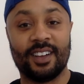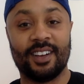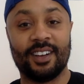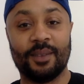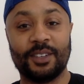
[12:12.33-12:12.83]

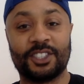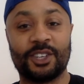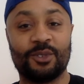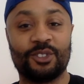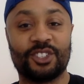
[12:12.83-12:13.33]
And
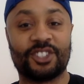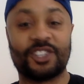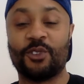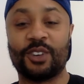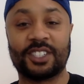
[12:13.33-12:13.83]
she was just
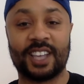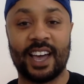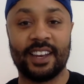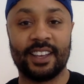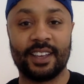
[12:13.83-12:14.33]
so
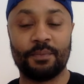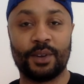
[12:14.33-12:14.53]
excited.